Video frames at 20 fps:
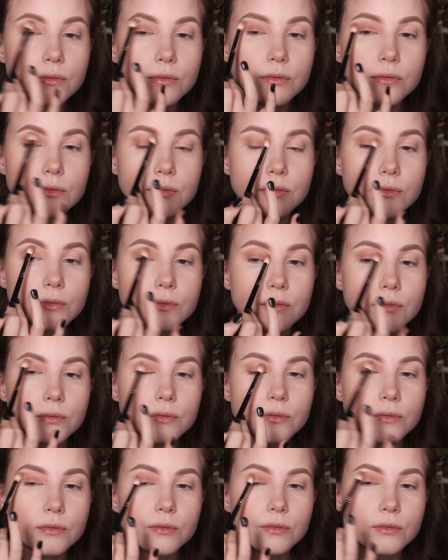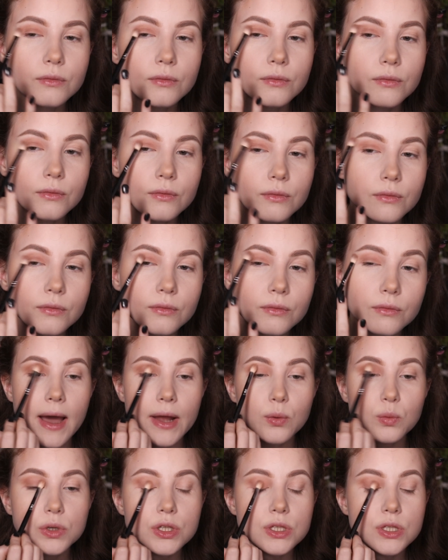And that's it. I
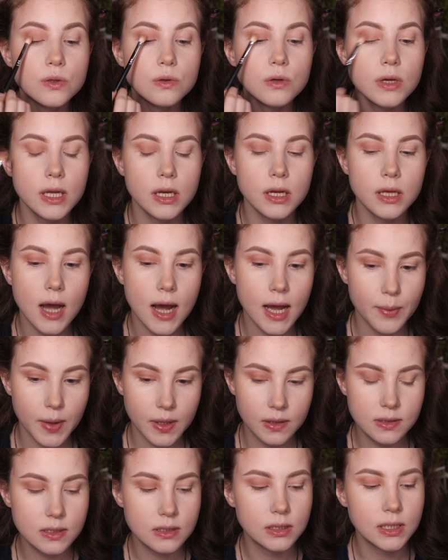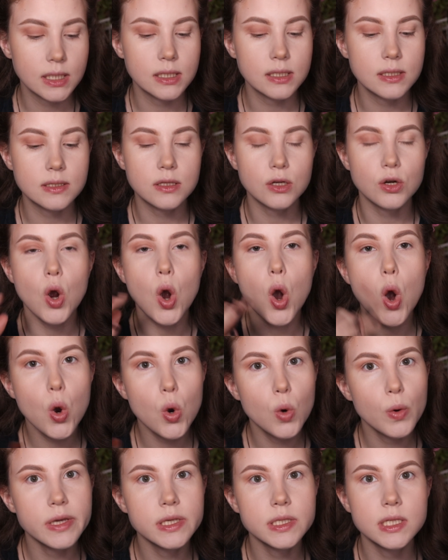don't want to do any eye pencil because they're
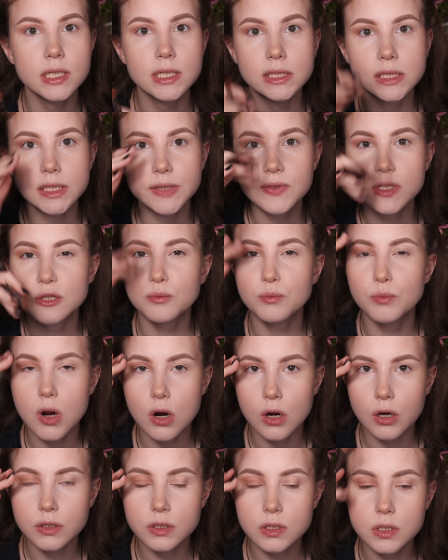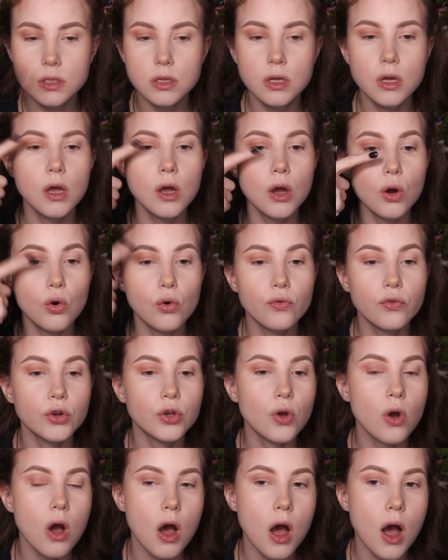always gonna leave some marks over
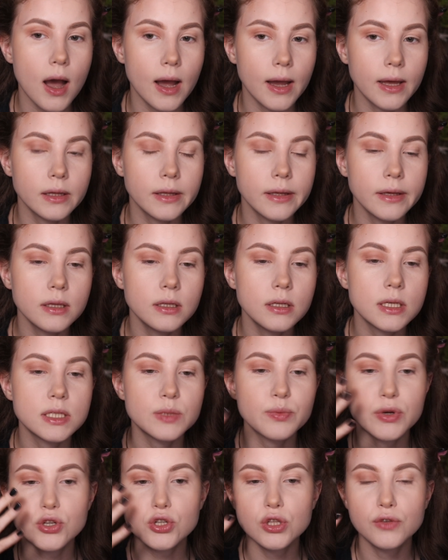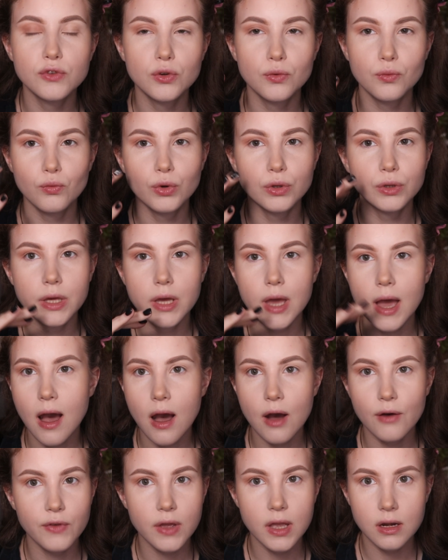your eyelid, especially if you don't really
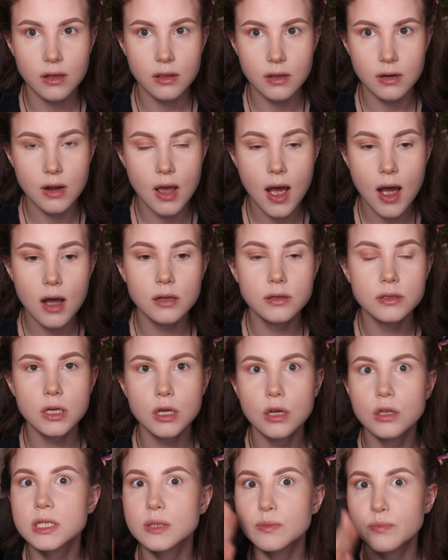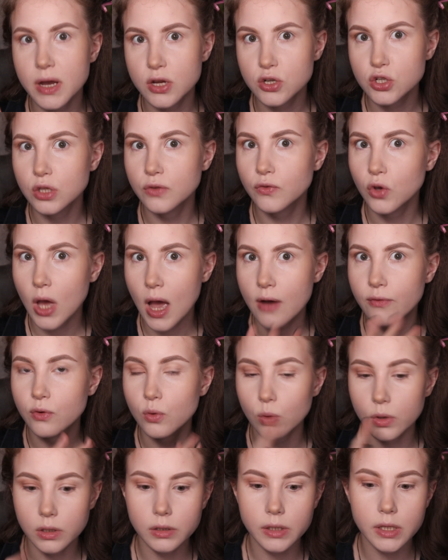have anything else, and especially if you have
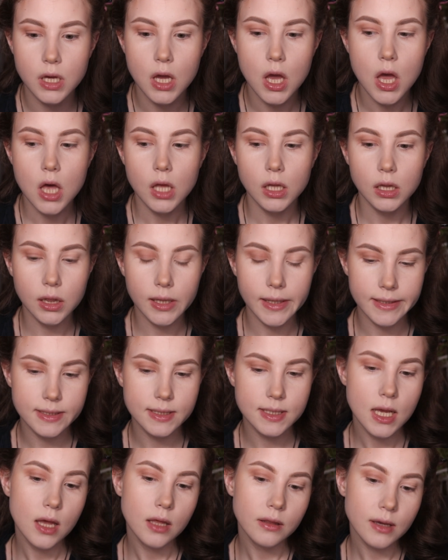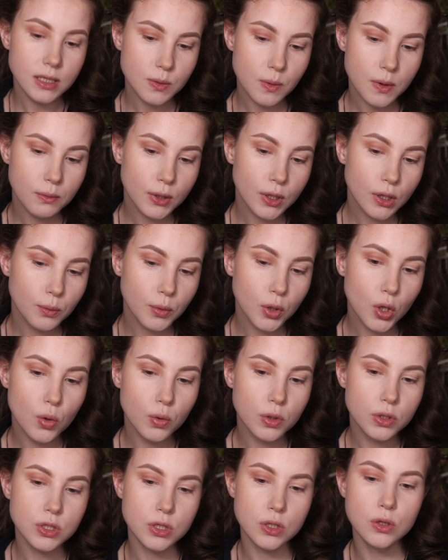oily lids. That's why we're gonna go
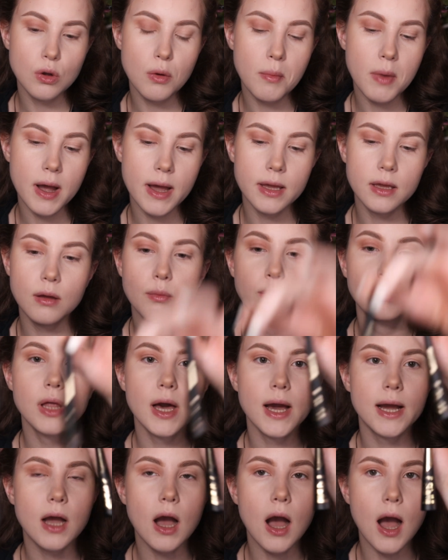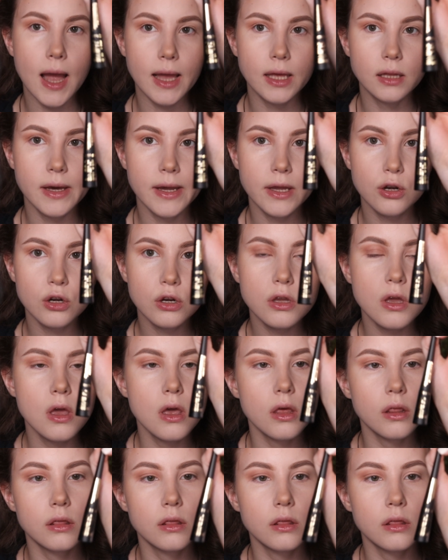into my black eyeliner.